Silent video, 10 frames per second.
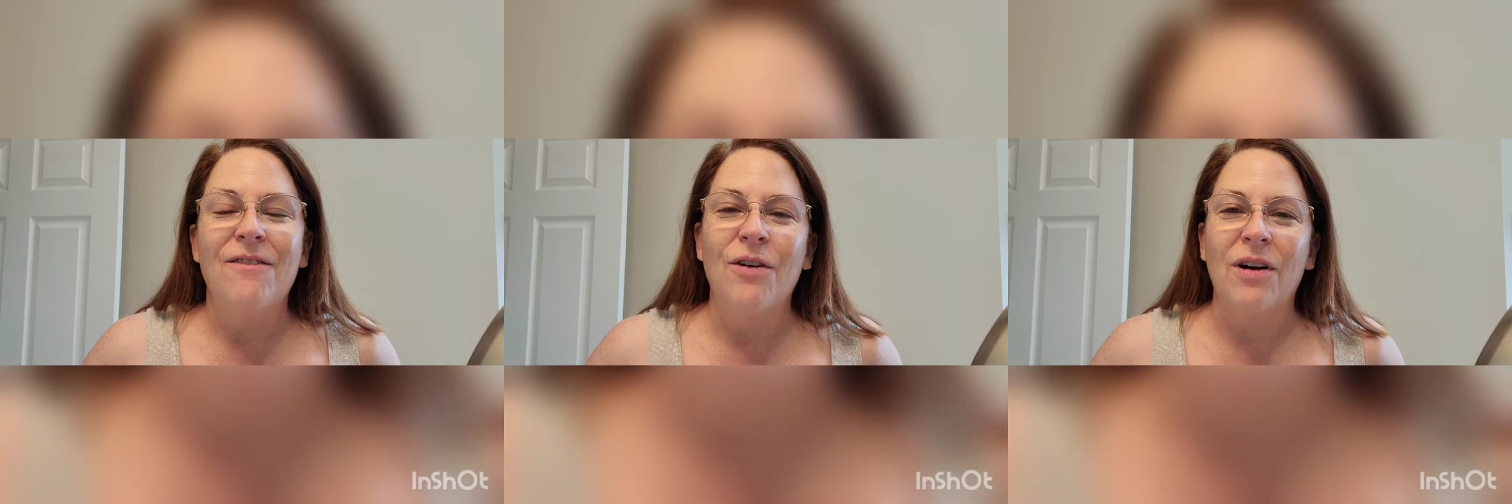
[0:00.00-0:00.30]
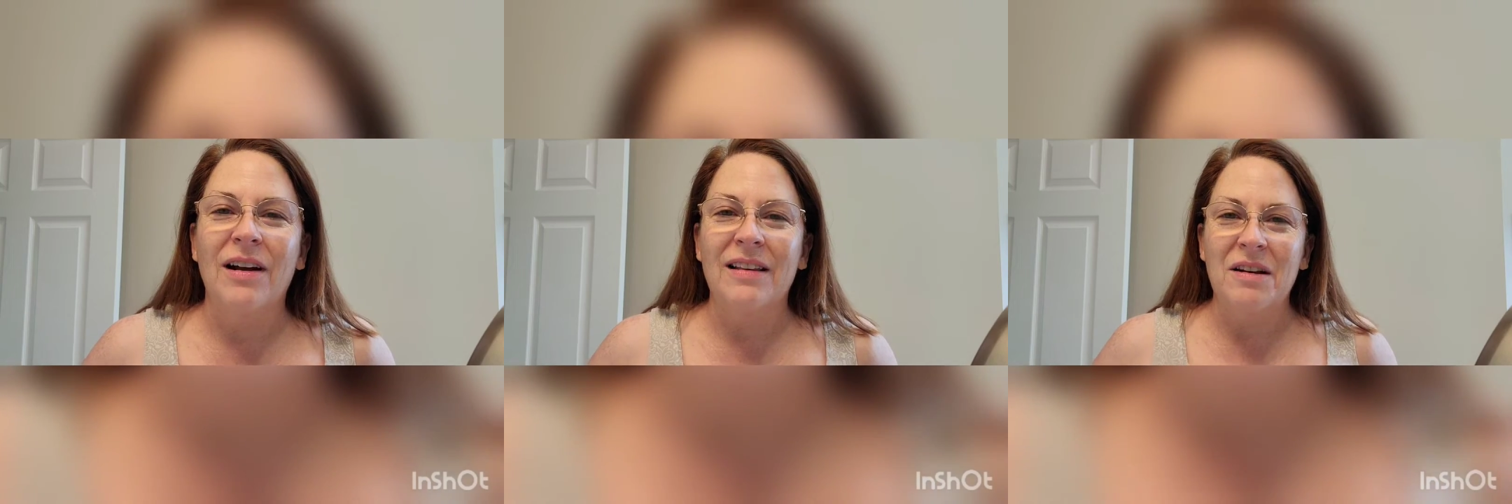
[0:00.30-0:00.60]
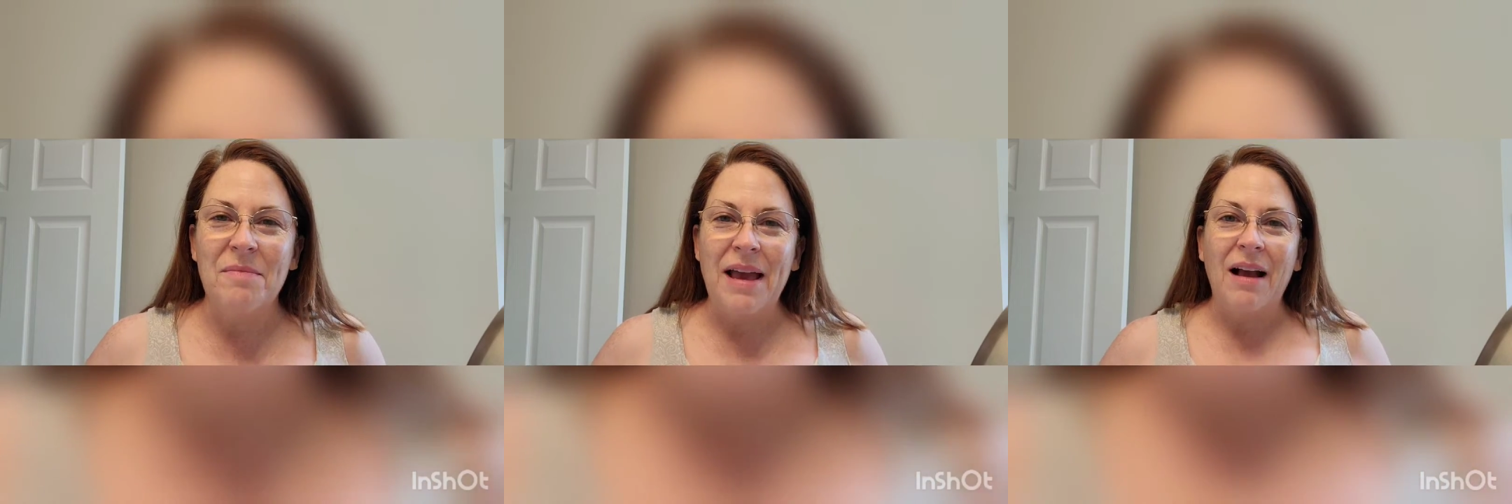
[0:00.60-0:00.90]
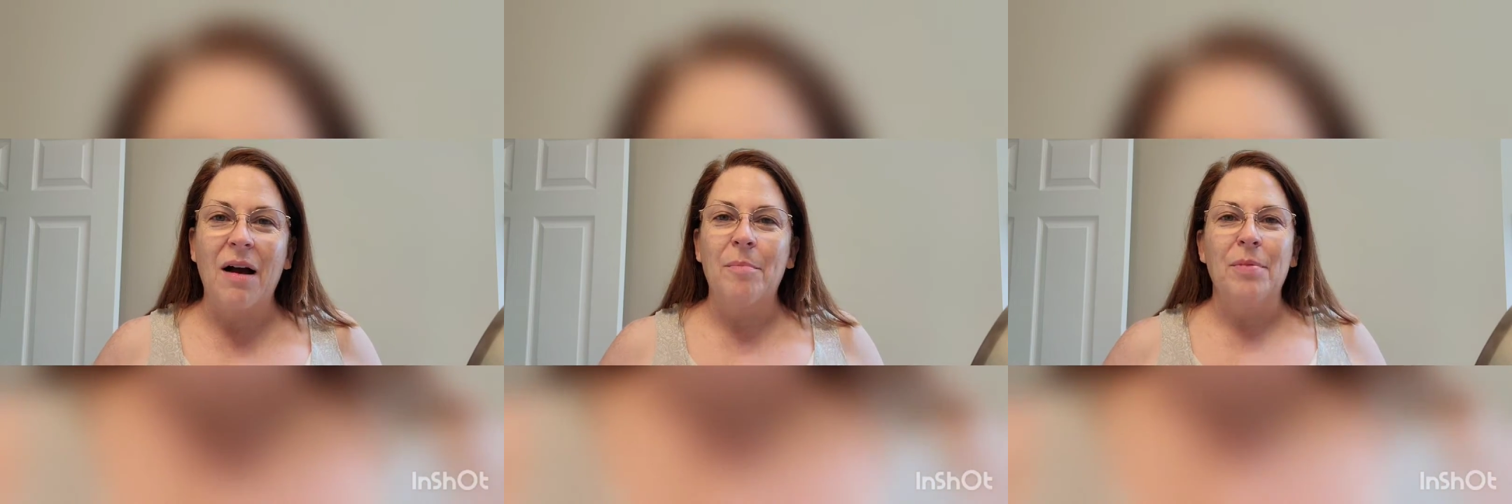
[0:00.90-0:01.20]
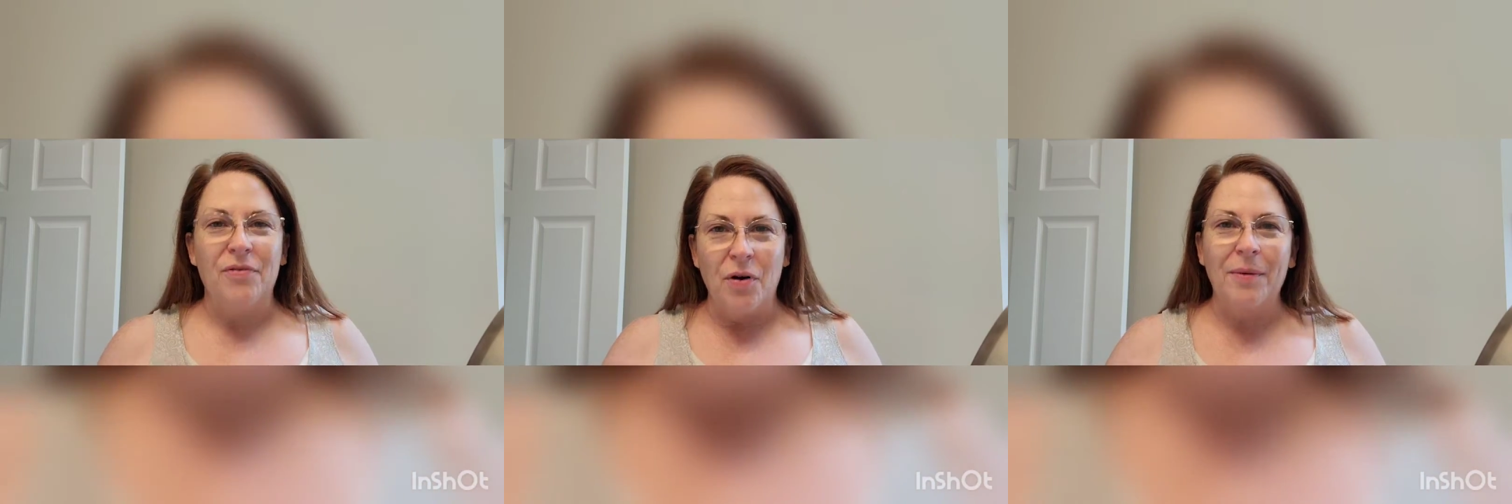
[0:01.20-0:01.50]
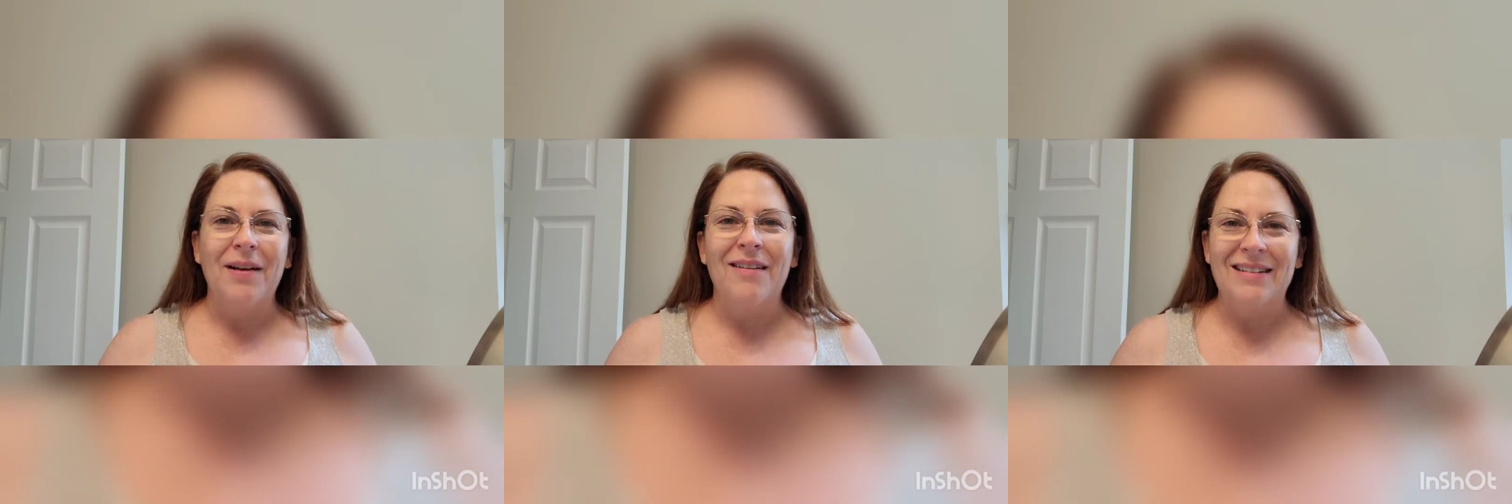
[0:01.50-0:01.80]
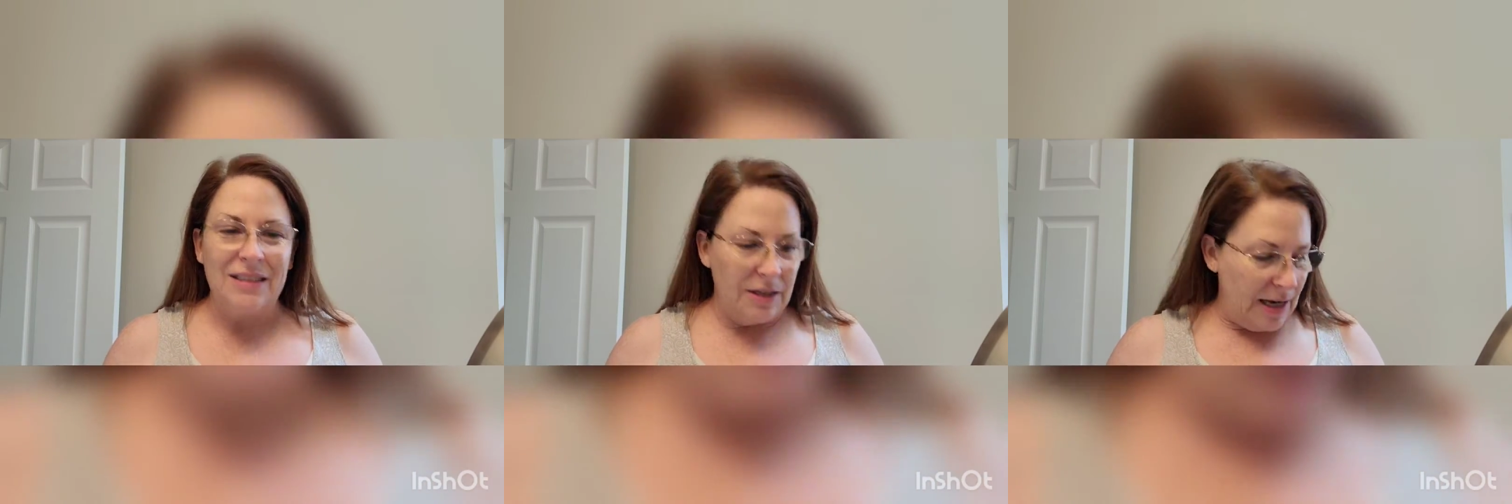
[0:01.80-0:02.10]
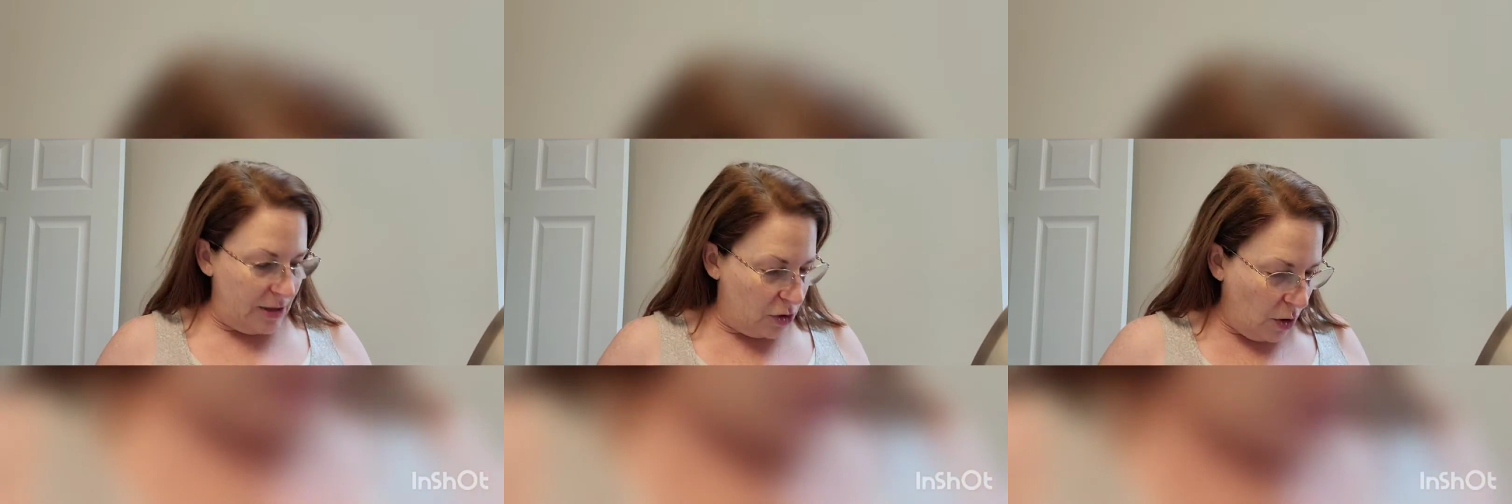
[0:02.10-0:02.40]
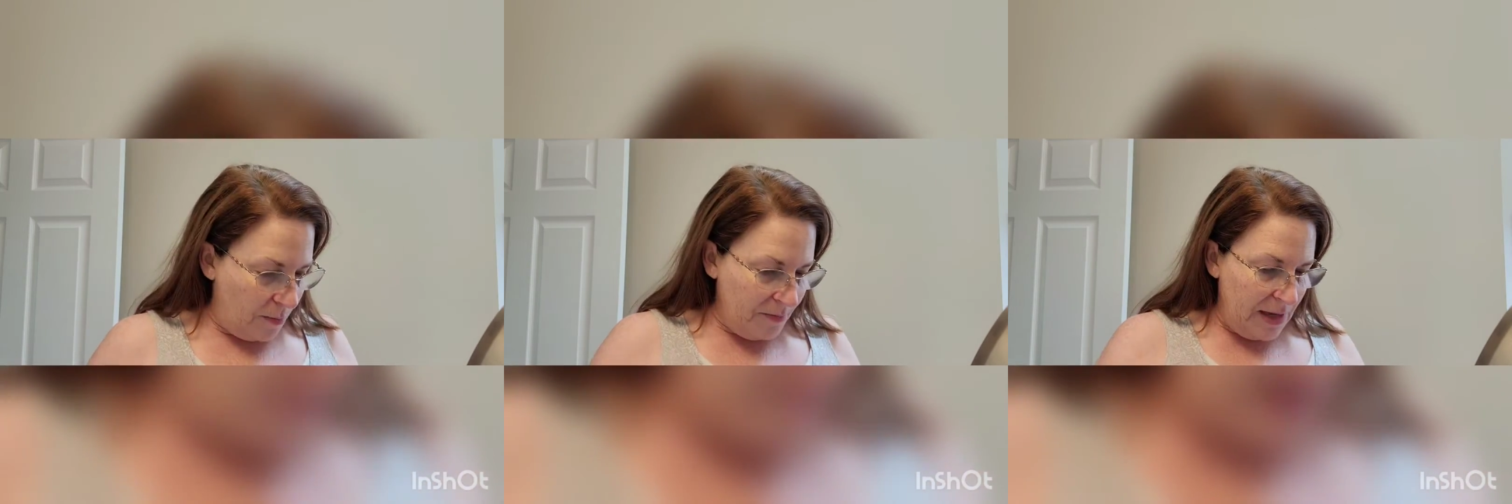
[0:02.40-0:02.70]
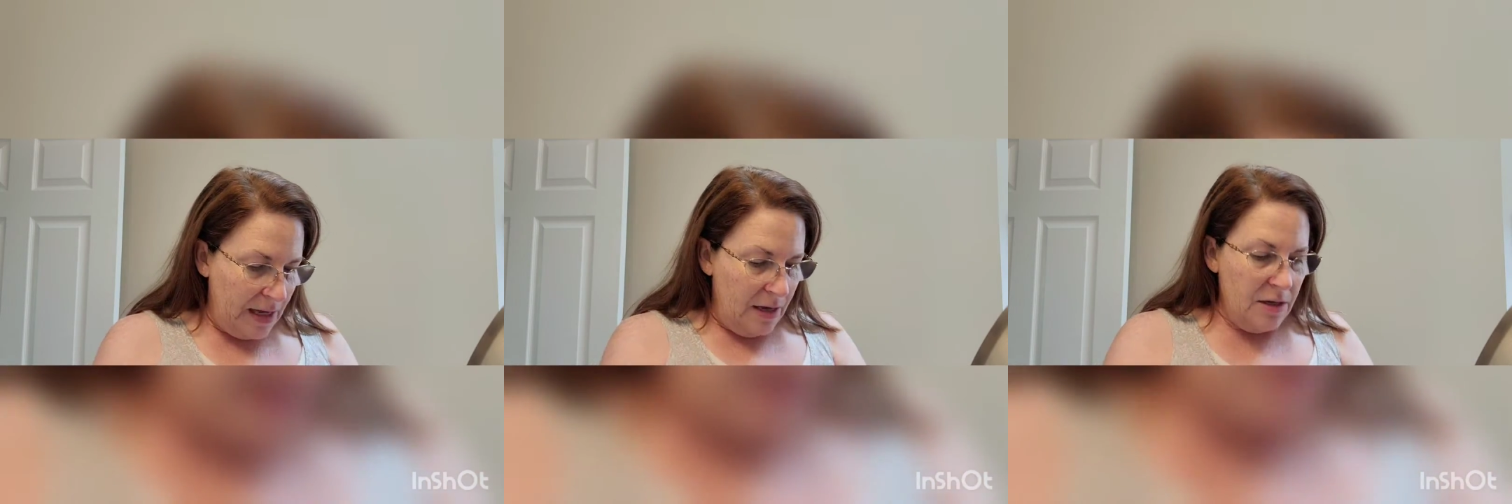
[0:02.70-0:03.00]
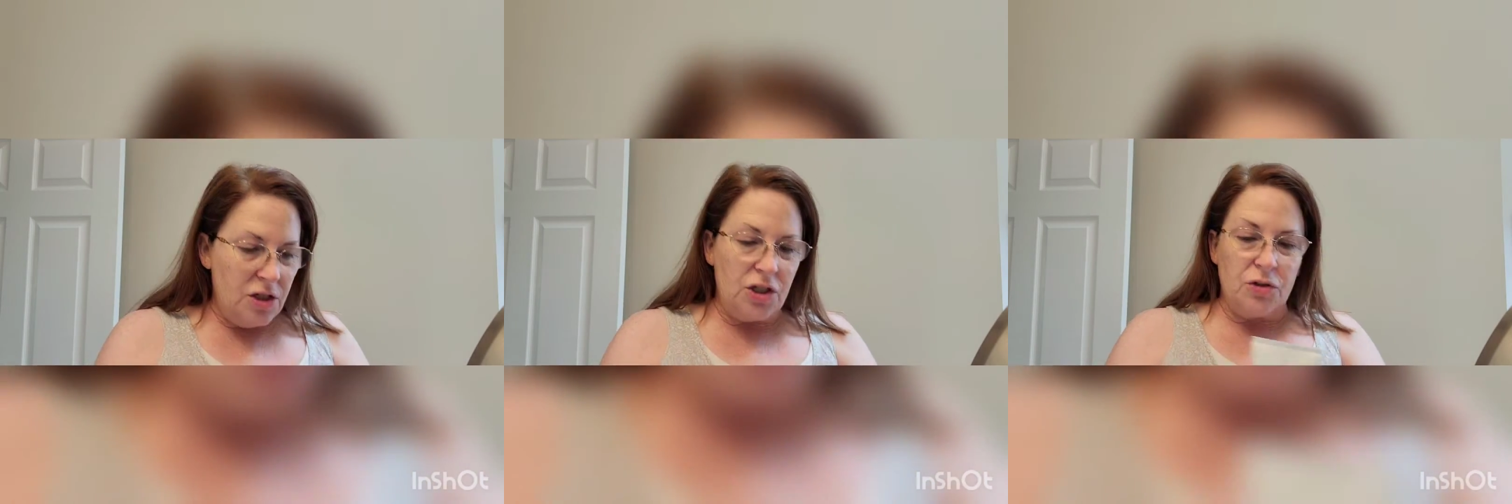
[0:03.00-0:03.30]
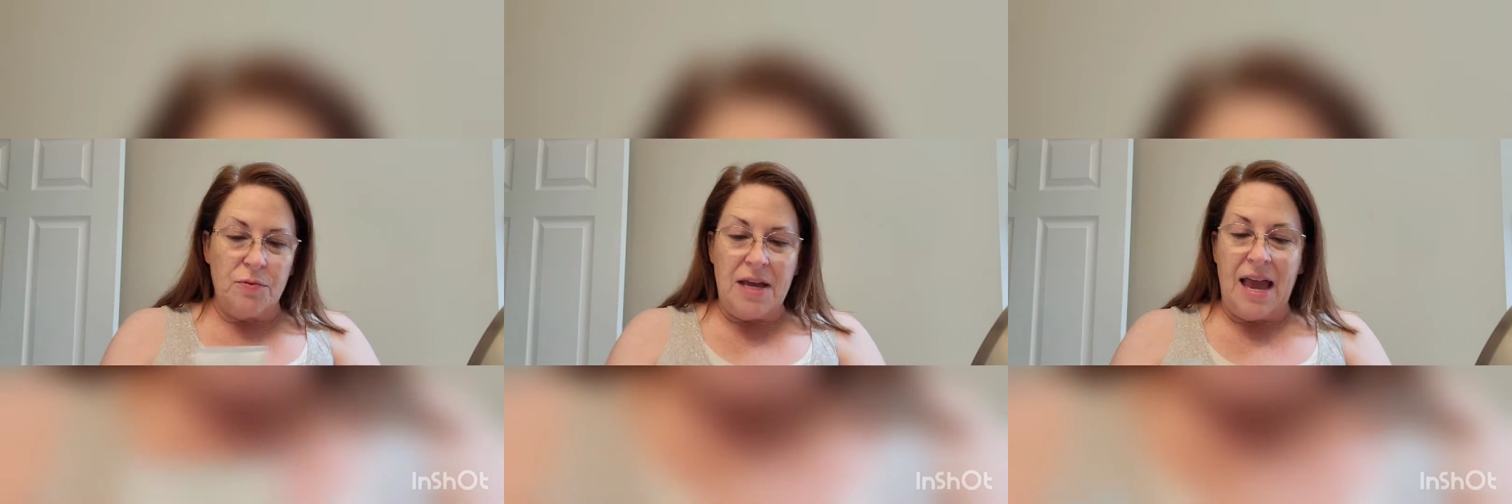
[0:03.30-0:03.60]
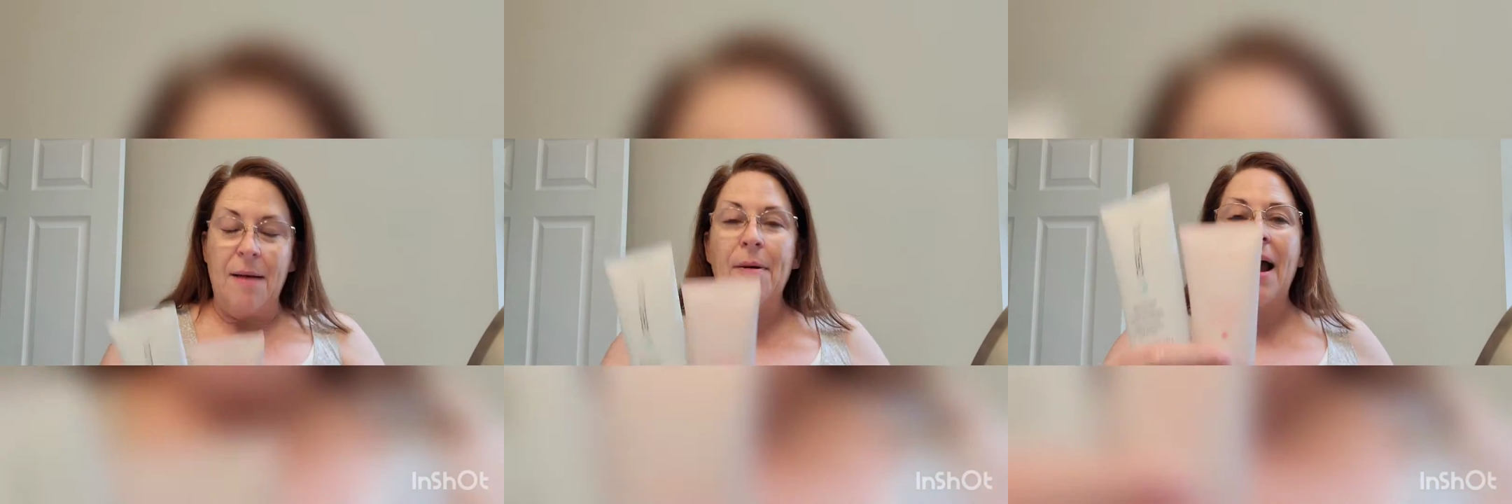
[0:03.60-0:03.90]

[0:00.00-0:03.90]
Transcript: for a little makeup before we go out tonight. So just to recap,